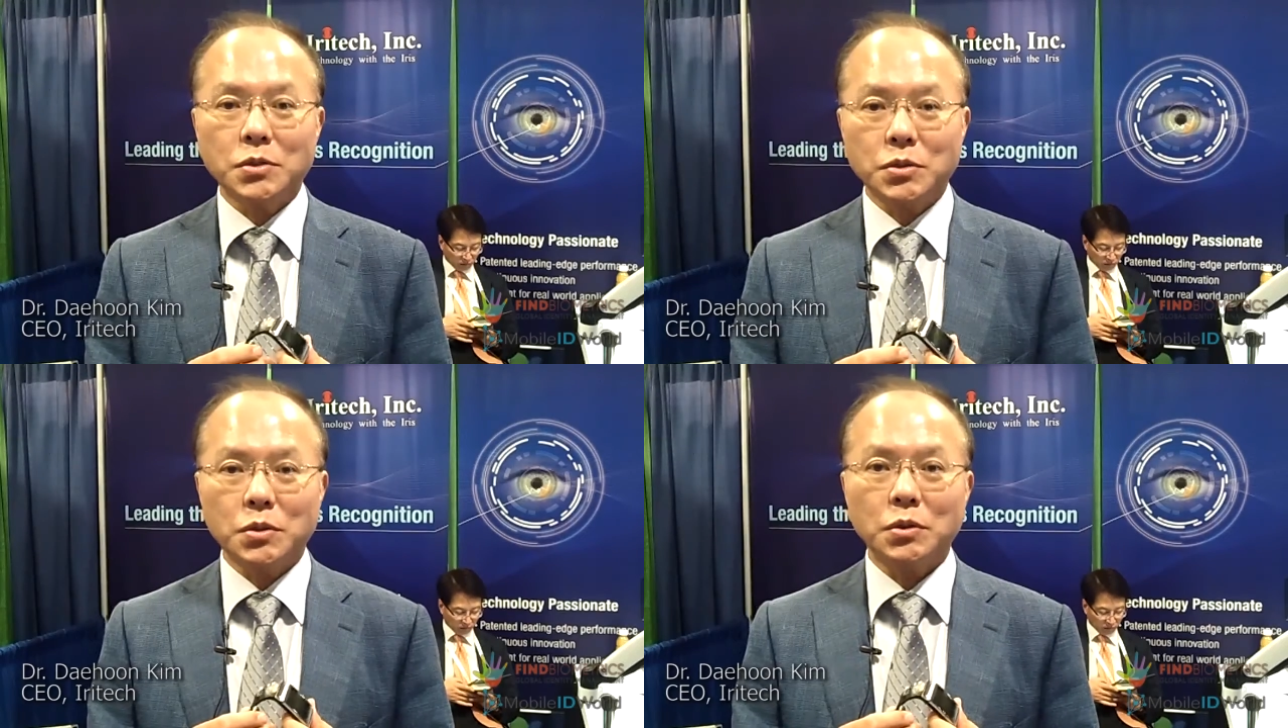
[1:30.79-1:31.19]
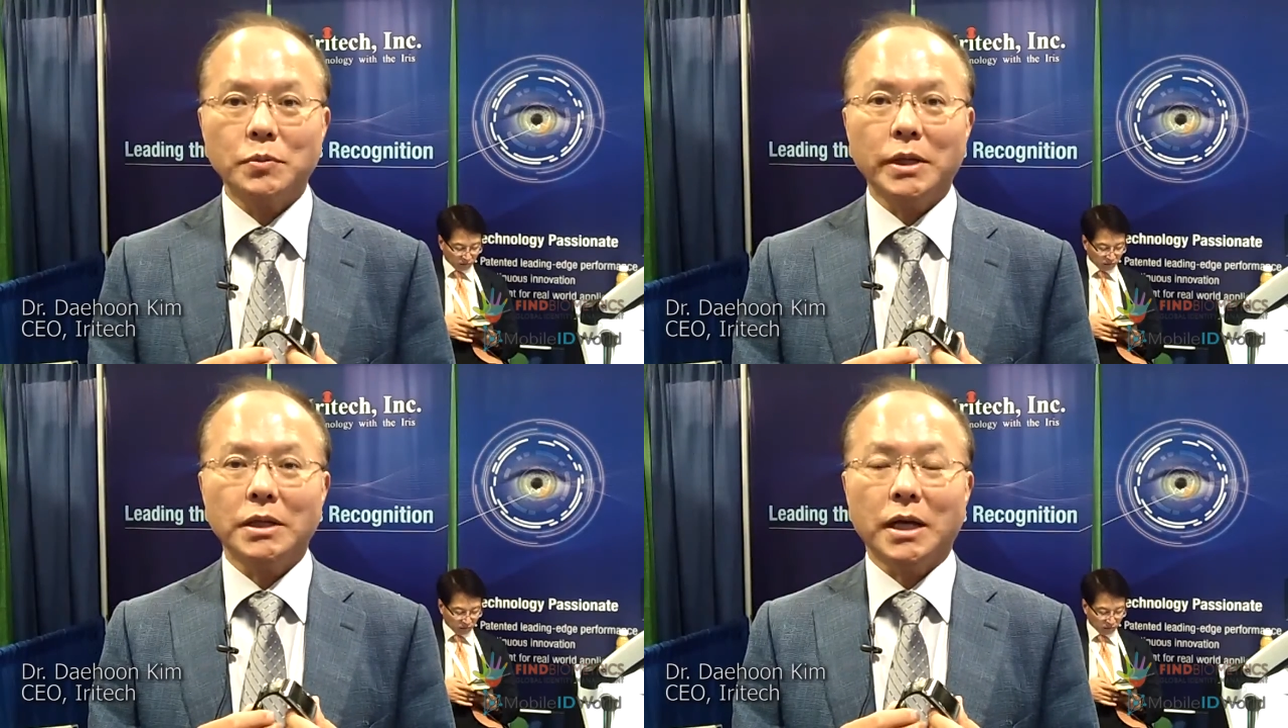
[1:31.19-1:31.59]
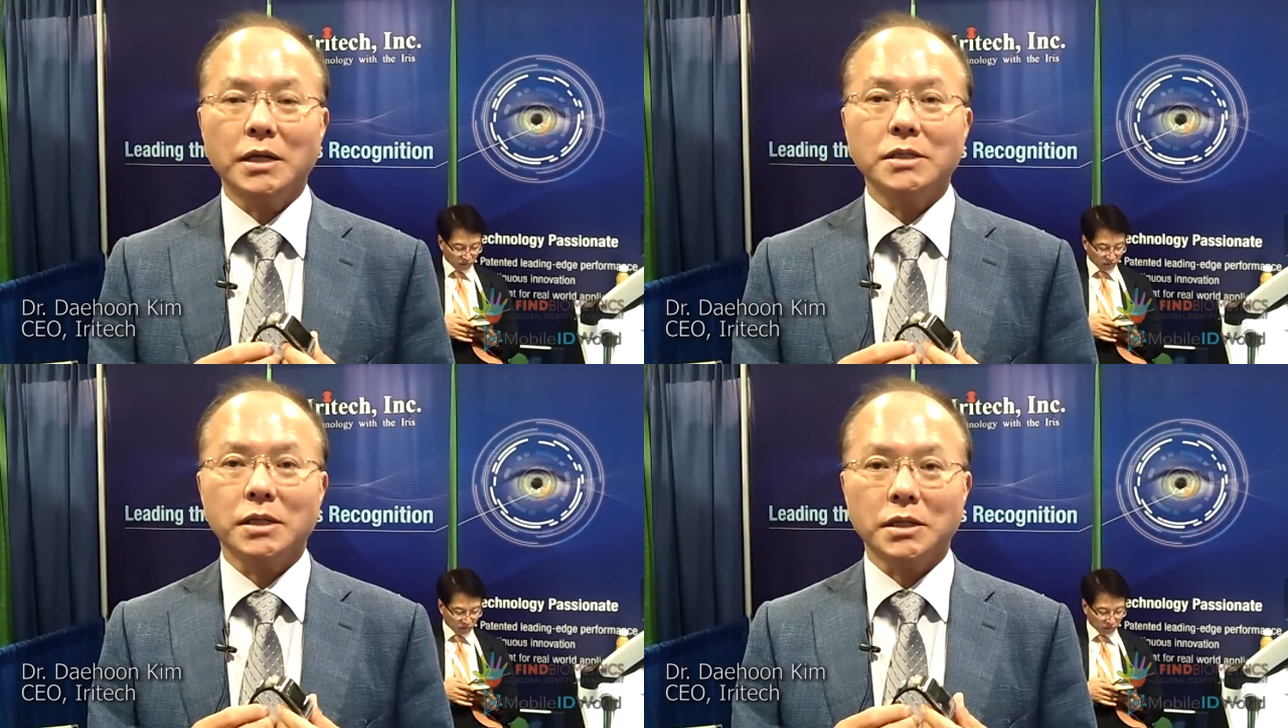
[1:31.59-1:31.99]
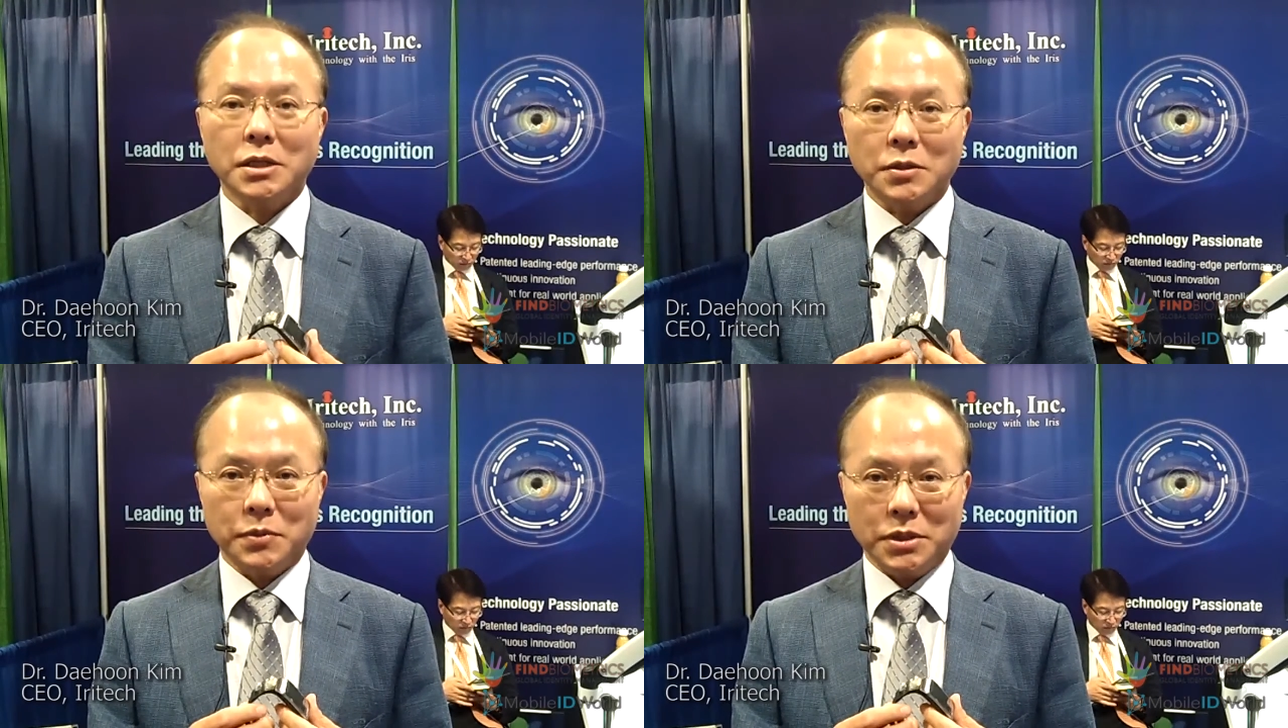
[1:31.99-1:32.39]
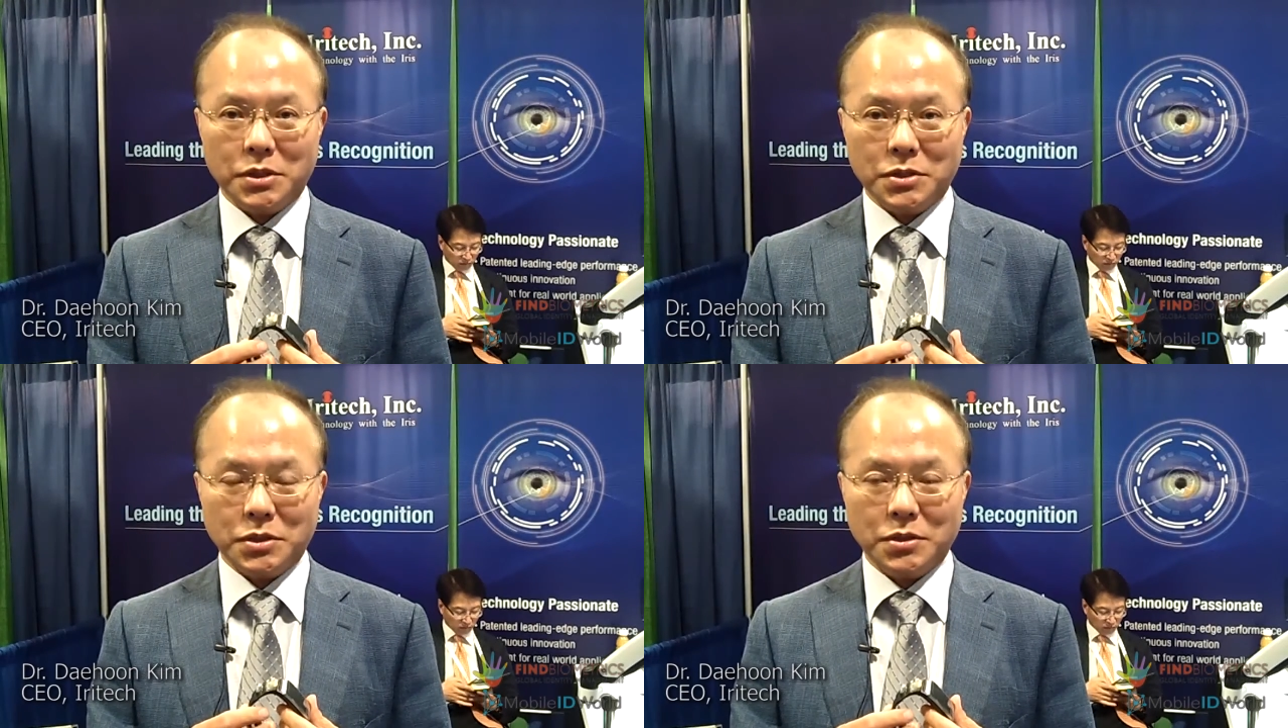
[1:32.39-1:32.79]
controlled by the iris
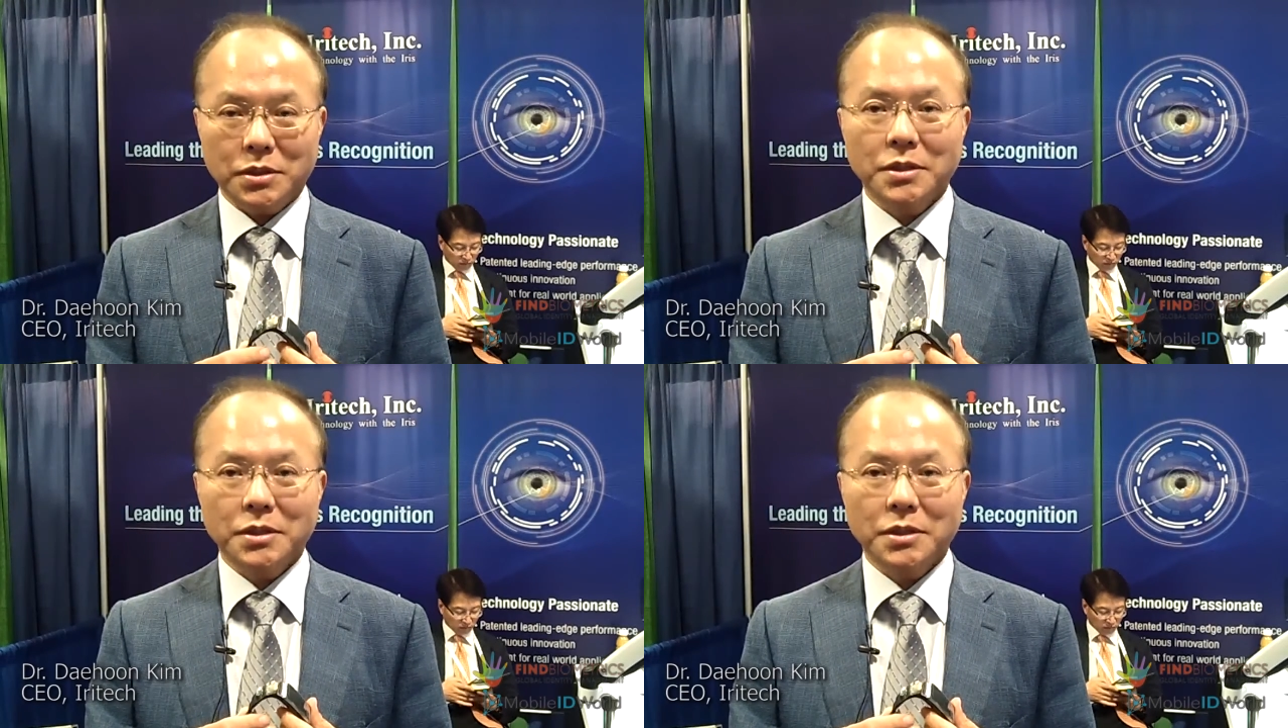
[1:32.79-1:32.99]
identification.